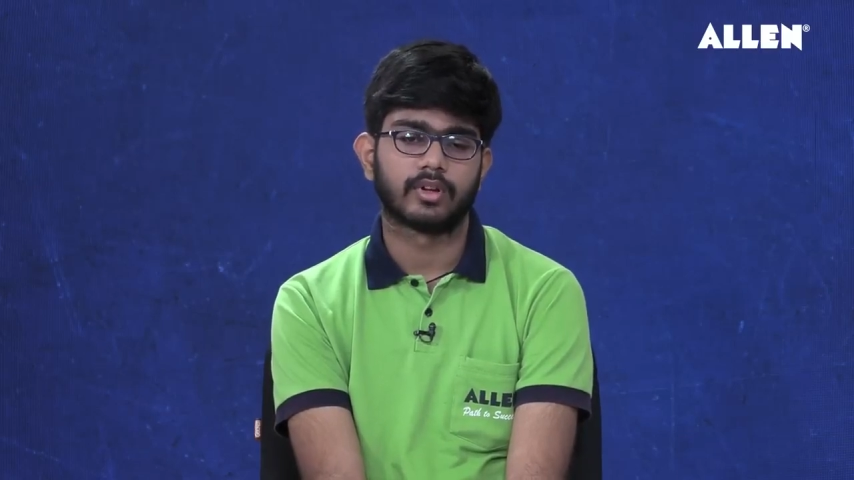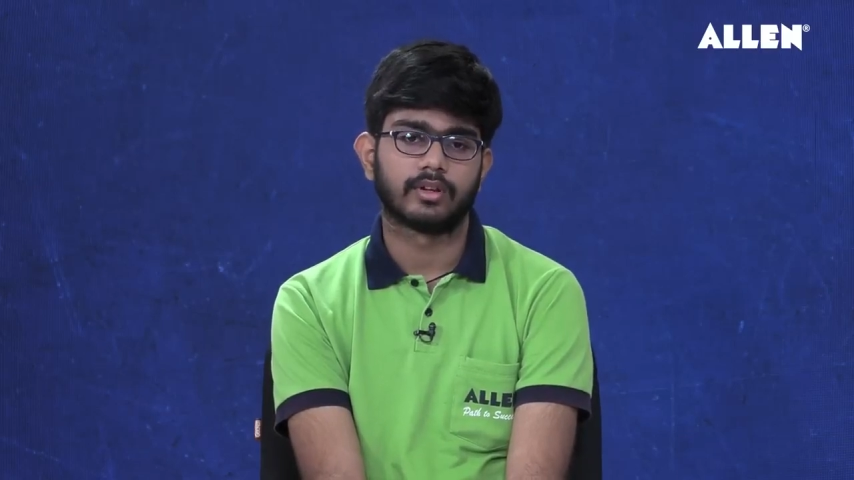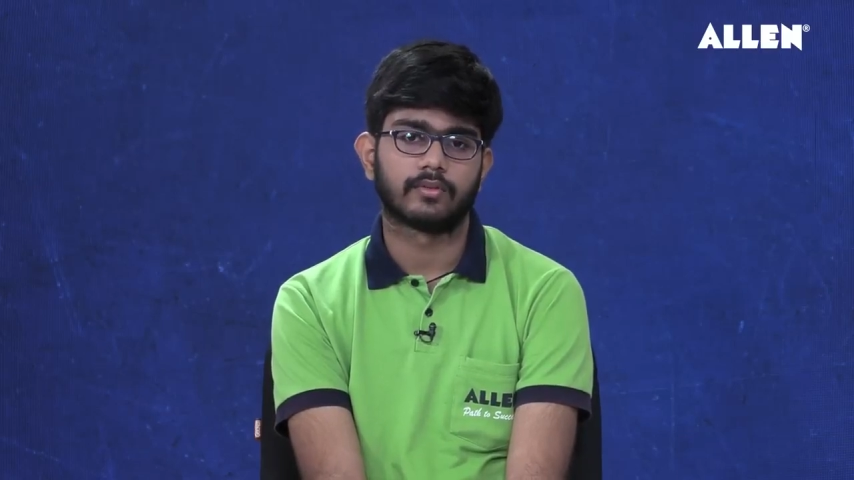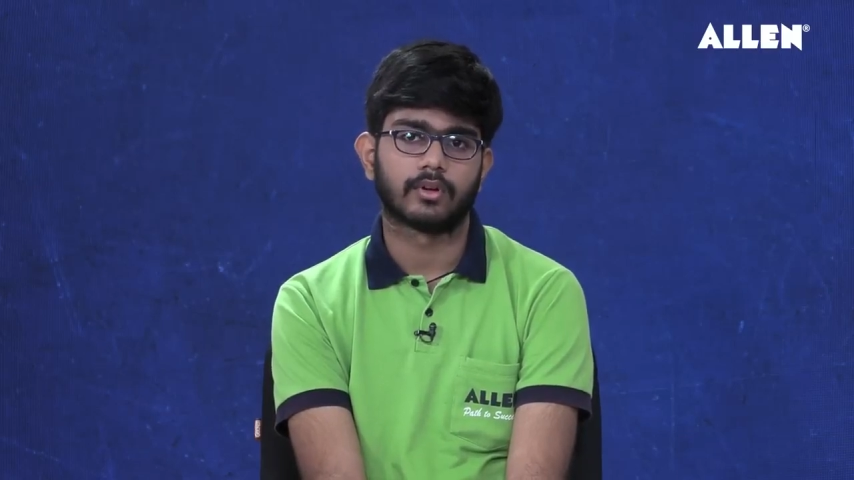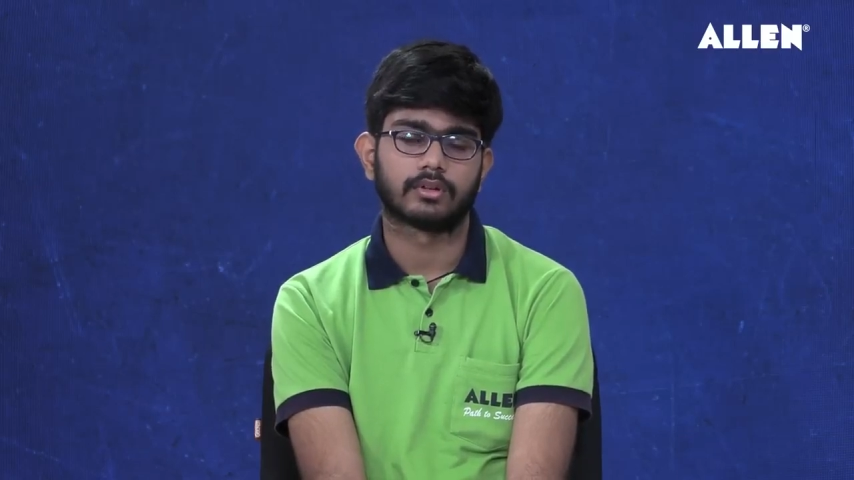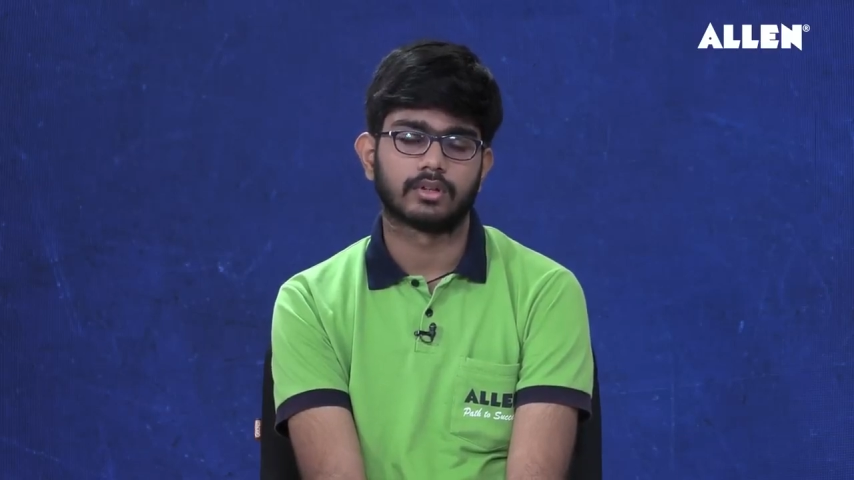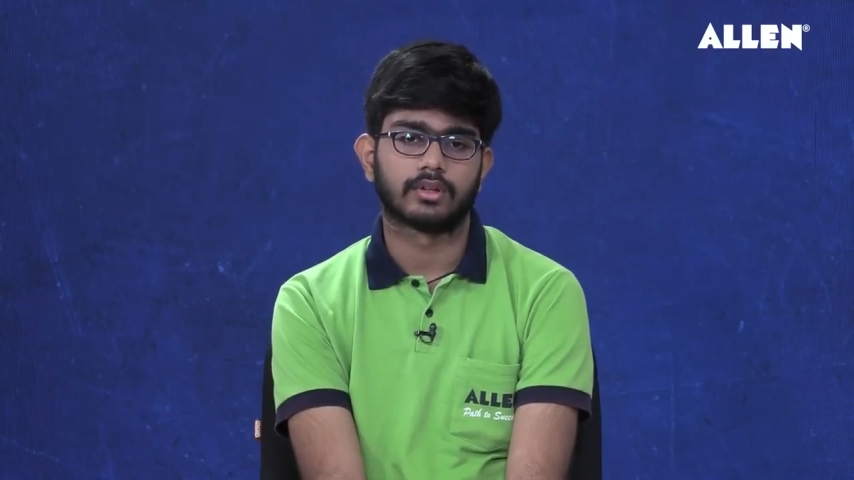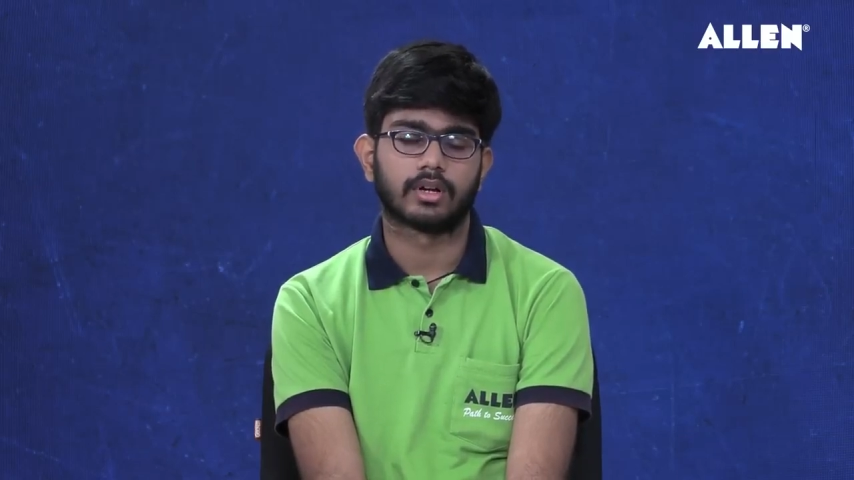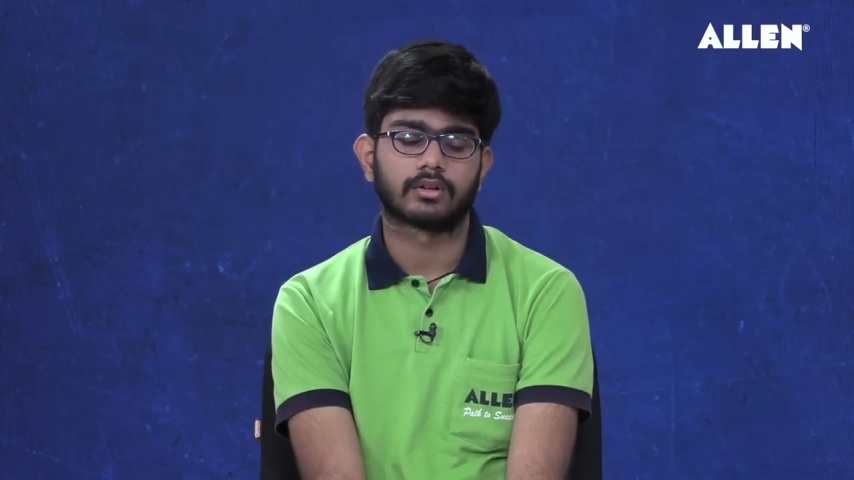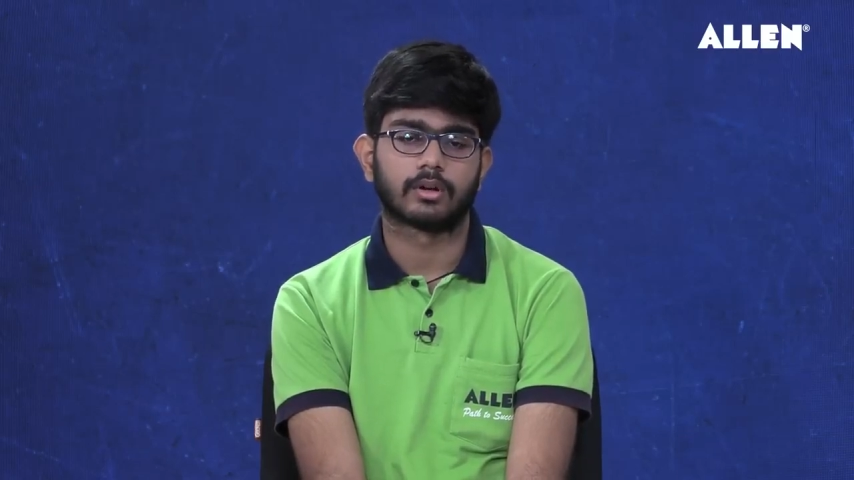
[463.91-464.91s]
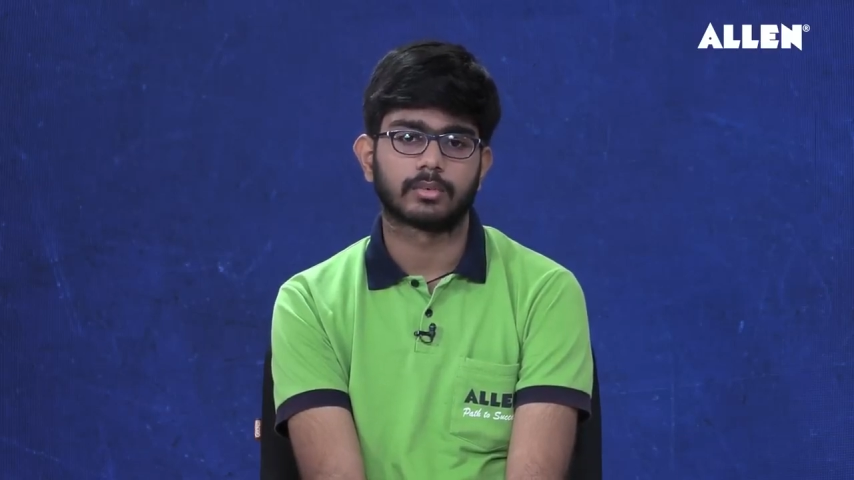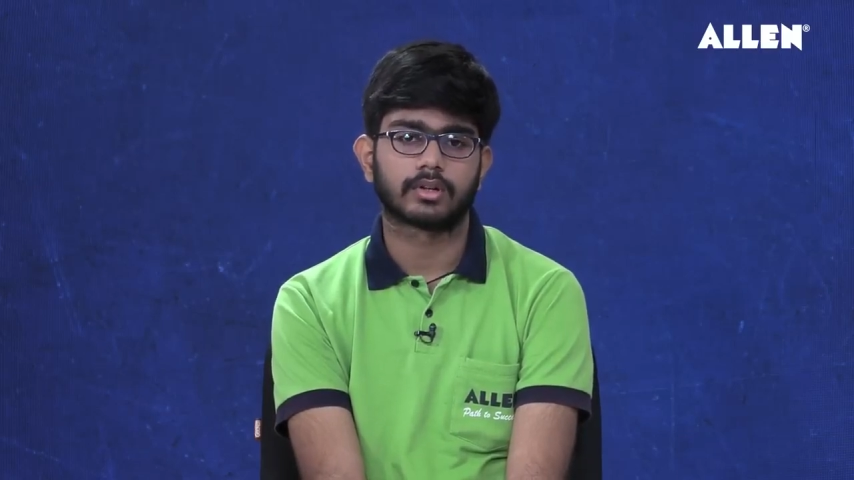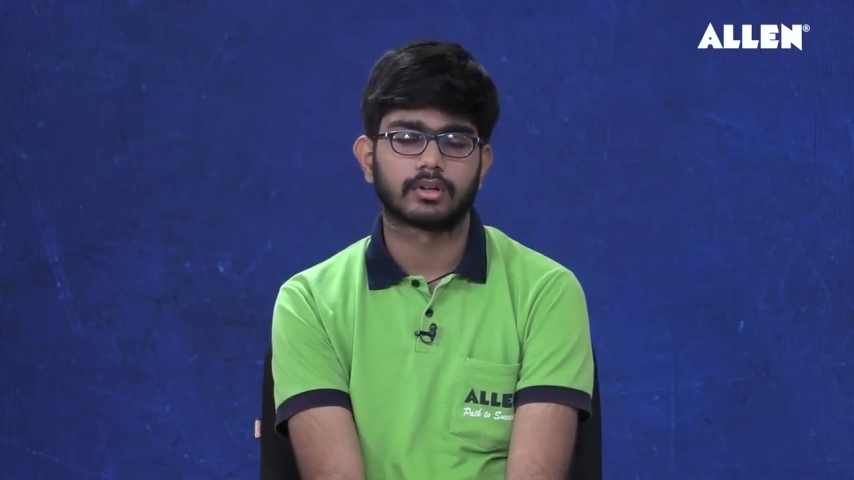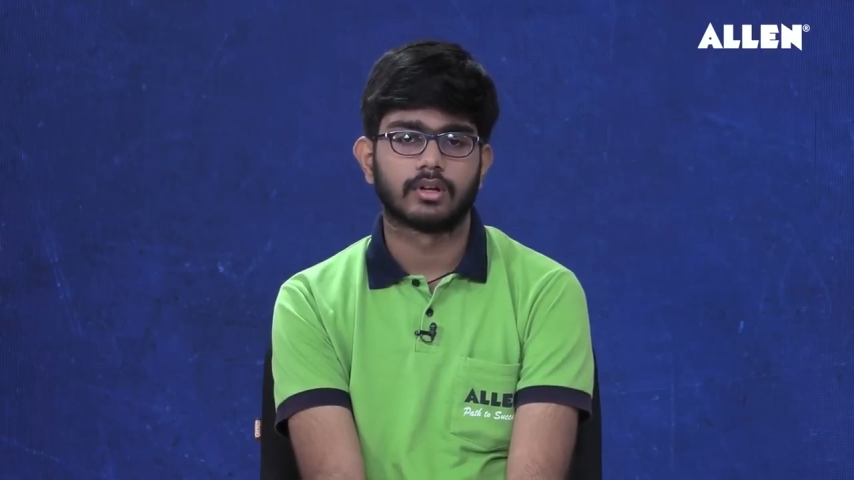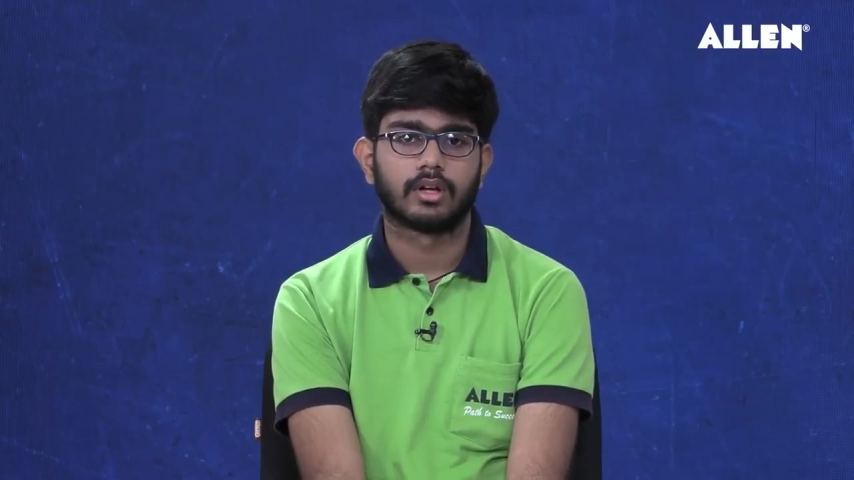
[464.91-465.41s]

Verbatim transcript: any flaws in that topic.